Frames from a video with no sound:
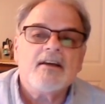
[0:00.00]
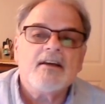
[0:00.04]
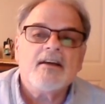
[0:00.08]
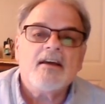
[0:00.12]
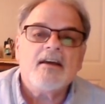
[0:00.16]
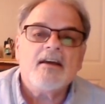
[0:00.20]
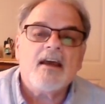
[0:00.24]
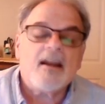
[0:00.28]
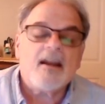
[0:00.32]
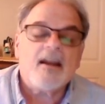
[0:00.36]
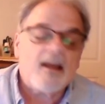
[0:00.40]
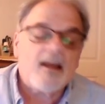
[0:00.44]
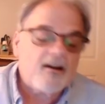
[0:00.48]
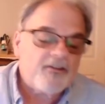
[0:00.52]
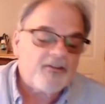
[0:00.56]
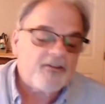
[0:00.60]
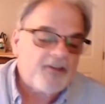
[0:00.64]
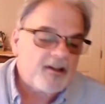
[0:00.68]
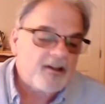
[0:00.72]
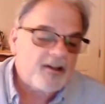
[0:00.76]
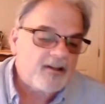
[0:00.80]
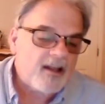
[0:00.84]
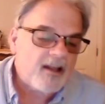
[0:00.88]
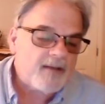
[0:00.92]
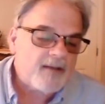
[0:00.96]
And I don't think
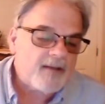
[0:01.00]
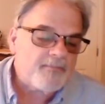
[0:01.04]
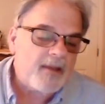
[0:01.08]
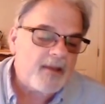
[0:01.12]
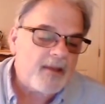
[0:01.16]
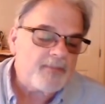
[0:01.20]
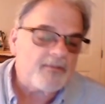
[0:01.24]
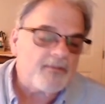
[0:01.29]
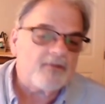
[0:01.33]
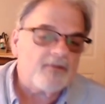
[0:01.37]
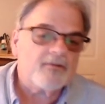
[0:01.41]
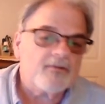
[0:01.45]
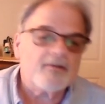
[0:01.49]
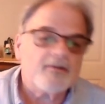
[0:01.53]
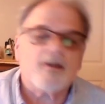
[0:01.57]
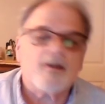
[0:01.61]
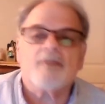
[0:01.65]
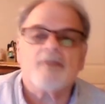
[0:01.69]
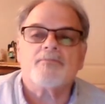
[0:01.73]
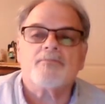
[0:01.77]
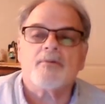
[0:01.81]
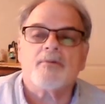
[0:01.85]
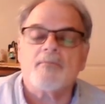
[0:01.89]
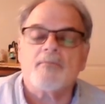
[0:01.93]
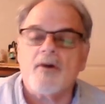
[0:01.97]
a lot of people, you know,
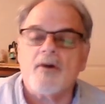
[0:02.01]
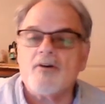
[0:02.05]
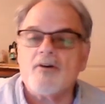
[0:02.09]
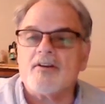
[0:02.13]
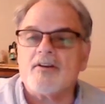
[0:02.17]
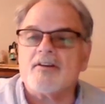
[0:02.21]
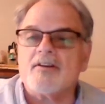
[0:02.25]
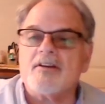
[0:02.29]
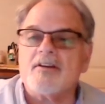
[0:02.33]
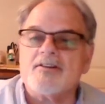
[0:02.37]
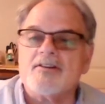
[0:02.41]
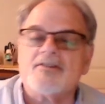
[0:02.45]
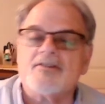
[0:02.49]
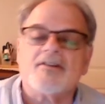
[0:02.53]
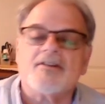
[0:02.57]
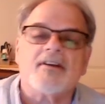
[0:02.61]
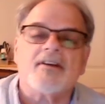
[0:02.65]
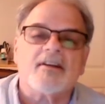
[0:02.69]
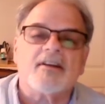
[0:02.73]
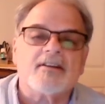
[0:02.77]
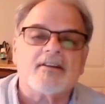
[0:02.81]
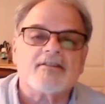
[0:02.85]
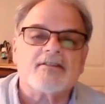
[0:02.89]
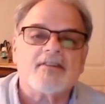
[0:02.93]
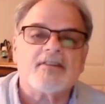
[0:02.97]
promoted these
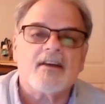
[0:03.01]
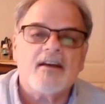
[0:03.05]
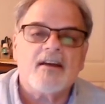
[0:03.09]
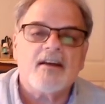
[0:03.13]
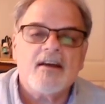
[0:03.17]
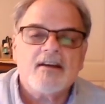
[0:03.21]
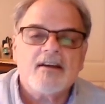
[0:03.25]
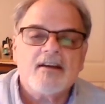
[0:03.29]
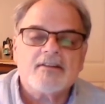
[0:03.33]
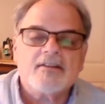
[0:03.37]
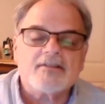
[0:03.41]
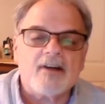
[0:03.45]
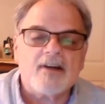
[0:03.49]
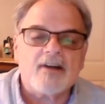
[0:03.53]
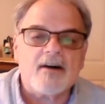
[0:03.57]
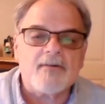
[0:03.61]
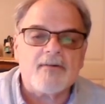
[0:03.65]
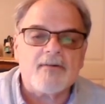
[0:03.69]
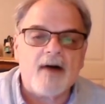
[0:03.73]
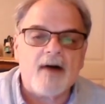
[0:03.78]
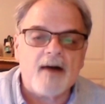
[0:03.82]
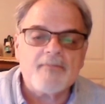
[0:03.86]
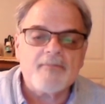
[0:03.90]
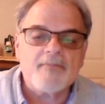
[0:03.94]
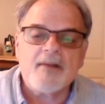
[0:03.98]
things. So
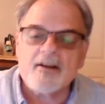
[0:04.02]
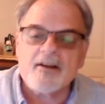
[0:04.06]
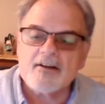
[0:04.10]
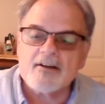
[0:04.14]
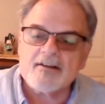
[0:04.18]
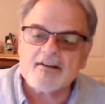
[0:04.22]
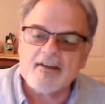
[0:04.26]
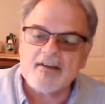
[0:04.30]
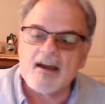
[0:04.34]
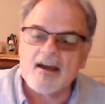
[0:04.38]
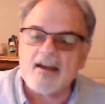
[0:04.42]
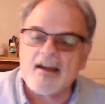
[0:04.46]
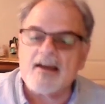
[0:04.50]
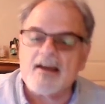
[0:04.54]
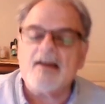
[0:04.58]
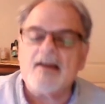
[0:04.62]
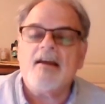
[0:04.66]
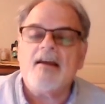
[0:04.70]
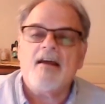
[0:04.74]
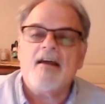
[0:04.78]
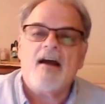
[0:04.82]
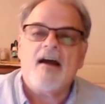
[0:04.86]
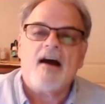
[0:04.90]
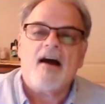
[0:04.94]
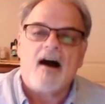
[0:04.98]
I'm here to tell you,
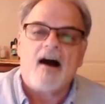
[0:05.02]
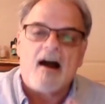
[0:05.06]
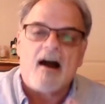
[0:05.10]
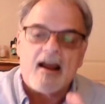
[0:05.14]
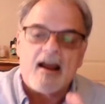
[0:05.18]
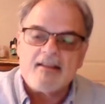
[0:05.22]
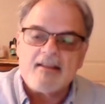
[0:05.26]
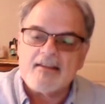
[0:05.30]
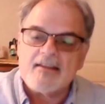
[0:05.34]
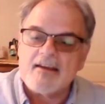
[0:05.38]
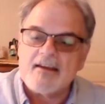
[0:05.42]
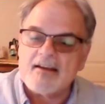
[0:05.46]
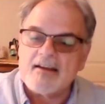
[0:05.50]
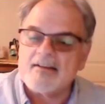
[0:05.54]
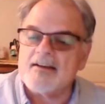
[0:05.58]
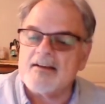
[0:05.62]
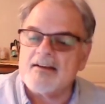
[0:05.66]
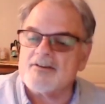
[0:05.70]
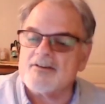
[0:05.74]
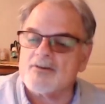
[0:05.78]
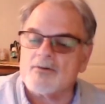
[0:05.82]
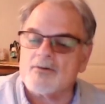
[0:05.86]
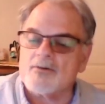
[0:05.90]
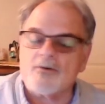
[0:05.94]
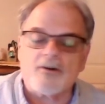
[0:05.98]
I think
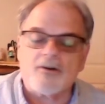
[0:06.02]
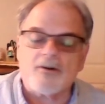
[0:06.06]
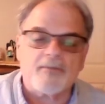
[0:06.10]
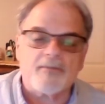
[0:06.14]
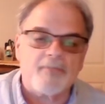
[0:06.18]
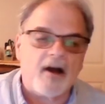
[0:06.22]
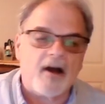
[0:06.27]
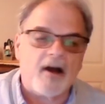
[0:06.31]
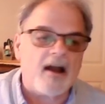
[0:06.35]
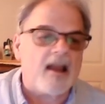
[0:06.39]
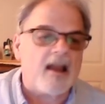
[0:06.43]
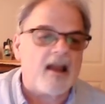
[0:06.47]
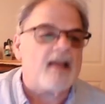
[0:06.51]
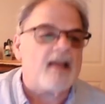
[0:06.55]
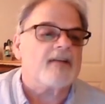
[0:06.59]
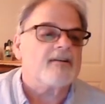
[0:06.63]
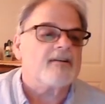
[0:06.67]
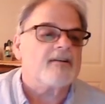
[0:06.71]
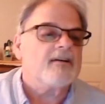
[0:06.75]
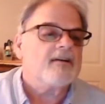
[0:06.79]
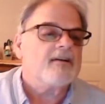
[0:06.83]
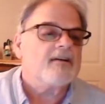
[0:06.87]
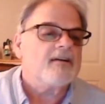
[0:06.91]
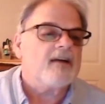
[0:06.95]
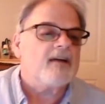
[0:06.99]
these are worth buying.
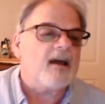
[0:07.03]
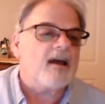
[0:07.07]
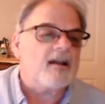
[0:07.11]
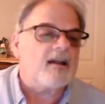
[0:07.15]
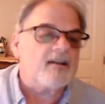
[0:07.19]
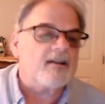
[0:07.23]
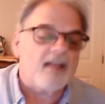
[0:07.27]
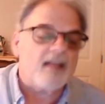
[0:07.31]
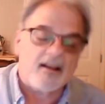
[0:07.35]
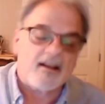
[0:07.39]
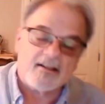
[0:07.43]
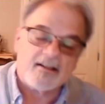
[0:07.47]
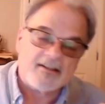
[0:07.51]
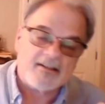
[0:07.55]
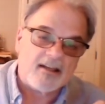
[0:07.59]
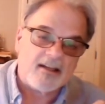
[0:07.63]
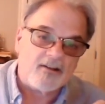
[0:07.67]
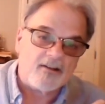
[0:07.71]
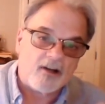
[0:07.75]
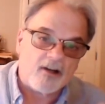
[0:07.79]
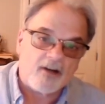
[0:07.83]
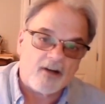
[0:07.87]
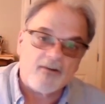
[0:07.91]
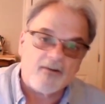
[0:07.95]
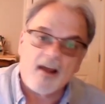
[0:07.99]
And like I say,
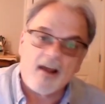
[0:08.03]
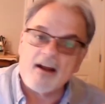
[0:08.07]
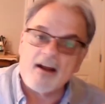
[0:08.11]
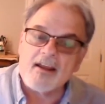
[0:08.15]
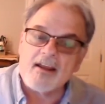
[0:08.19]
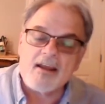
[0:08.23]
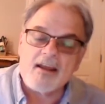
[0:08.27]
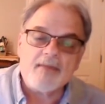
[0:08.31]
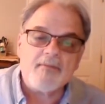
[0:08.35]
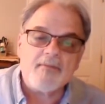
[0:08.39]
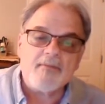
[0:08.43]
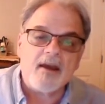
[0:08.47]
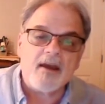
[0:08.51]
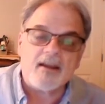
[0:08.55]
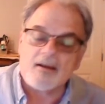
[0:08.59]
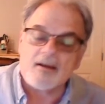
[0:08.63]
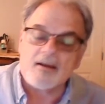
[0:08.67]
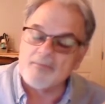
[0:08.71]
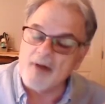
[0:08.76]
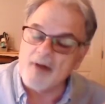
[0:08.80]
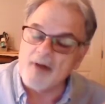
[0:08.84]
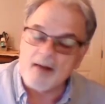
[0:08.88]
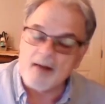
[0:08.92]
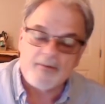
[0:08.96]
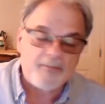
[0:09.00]
look around eBay. You could
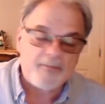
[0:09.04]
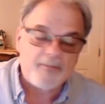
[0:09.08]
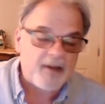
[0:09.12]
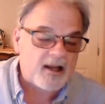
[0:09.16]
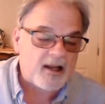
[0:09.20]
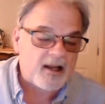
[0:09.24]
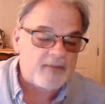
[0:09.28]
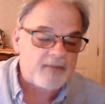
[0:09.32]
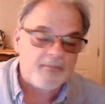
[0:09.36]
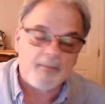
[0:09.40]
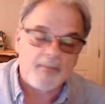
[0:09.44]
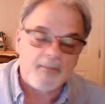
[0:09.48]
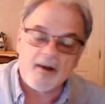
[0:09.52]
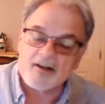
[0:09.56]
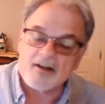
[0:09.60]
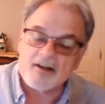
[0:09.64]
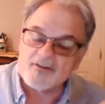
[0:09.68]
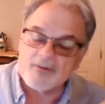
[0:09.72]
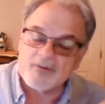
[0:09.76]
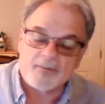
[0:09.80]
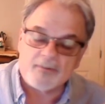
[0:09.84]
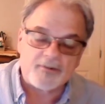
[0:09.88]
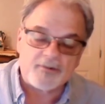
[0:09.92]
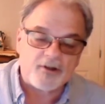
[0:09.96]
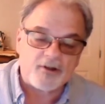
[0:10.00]
probably pick up a bunch
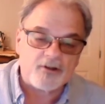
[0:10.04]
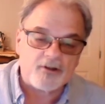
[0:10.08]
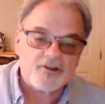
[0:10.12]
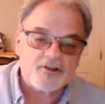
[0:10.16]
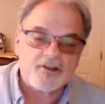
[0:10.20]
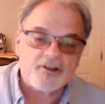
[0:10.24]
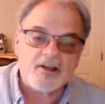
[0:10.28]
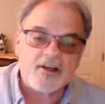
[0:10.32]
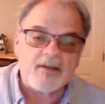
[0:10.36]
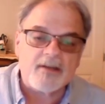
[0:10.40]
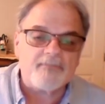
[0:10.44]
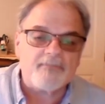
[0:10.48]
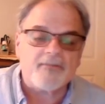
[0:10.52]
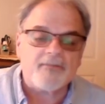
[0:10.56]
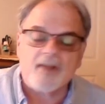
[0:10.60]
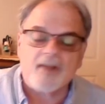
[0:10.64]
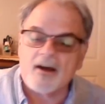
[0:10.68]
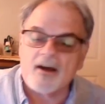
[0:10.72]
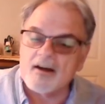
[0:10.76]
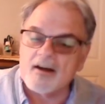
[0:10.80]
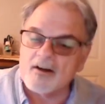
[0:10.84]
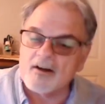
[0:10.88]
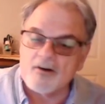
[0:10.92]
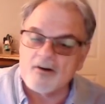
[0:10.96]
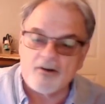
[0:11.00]
from dirt cheap.
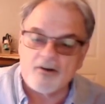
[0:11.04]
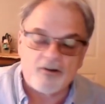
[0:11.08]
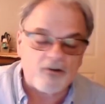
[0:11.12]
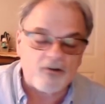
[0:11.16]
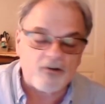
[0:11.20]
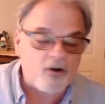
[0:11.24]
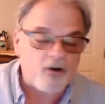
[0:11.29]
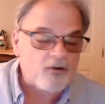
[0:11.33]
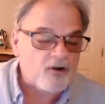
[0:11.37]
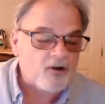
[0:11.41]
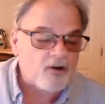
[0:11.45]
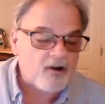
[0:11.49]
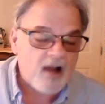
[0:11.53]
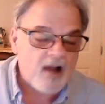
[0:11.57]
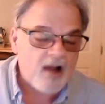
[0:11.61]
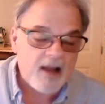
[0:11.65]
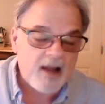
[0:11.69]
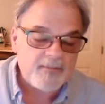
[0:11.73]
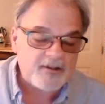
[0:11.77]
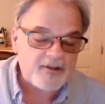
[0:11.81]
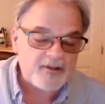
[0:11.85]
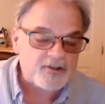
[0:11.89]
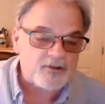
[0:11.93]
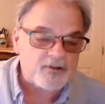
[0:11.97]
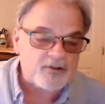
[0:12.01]
Go to your local
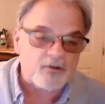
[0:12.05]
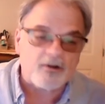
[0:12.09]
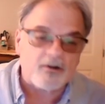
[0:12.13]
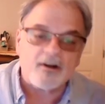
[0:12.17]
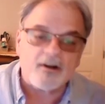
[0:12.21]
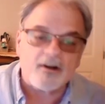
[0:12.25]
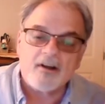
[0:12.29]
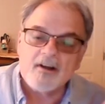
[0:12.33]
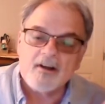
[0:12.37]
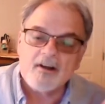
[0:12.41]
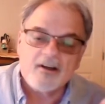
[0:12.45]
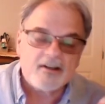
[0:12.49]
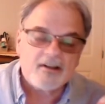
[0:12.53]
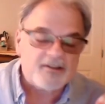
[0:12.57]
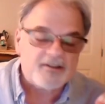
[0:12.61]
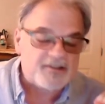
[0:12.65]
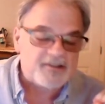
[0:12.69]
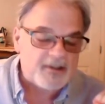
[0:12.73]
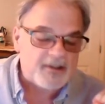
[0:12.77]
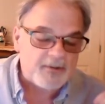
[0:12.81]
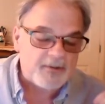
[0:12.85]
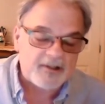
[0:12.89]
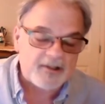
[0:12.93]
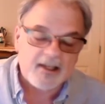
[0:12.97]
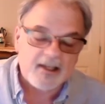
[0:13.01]
comic store. See
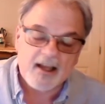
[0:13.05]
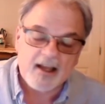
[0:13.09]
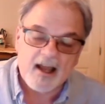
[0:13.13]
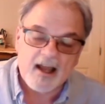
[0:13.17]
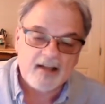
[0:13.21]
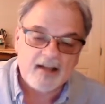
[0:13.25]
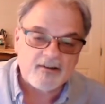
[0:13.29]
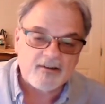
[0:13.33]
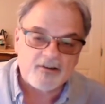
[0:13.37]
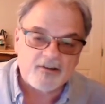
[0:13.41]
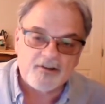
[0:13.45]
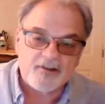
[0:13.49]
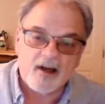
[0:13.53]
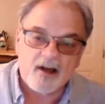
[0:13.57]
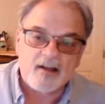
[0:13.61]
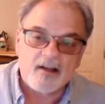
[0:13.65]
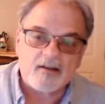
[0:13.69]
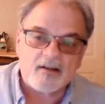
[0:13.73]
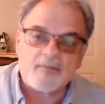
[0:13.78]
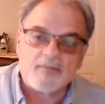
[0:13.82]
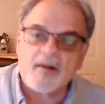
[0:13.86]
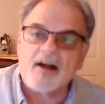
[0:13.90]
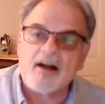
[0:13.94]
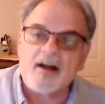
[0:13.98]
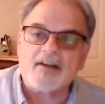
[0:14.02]
what they got in their dollar
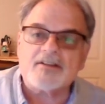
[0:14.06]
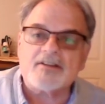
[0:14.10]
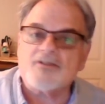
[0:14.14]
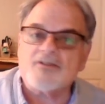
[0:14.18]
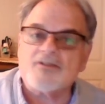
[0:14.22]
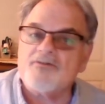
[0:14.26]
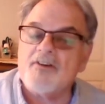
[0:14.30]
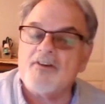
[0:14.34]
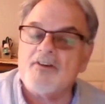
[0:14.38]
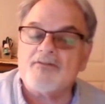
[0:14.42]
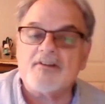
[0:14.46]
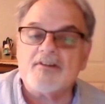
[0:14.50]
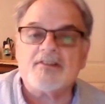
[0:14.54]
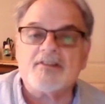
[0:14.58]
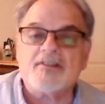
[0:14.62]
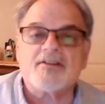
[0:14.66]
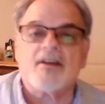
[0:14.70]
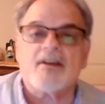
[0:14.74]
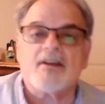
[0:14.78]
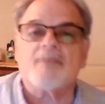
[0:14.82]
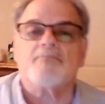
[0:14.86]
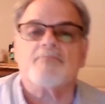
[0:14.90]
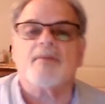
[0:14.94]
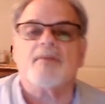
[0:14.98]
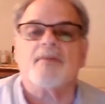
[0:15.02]
boxes,
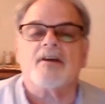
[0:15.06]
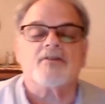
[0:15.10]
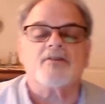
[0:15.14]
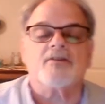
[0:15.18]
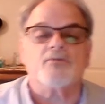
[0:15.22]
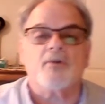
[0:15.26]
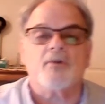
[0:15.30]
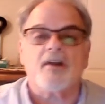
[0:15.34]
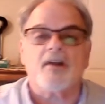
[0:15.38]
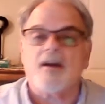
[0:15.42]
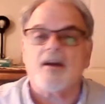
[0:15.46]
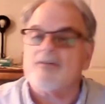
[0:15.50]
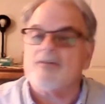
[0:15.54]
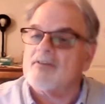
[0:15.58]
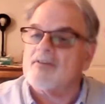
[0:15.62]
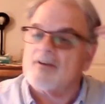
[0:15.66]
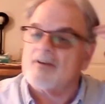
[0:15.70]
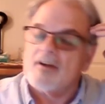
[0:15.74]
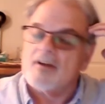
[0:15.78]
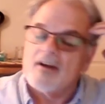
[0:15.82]
50-cent bins, whatever.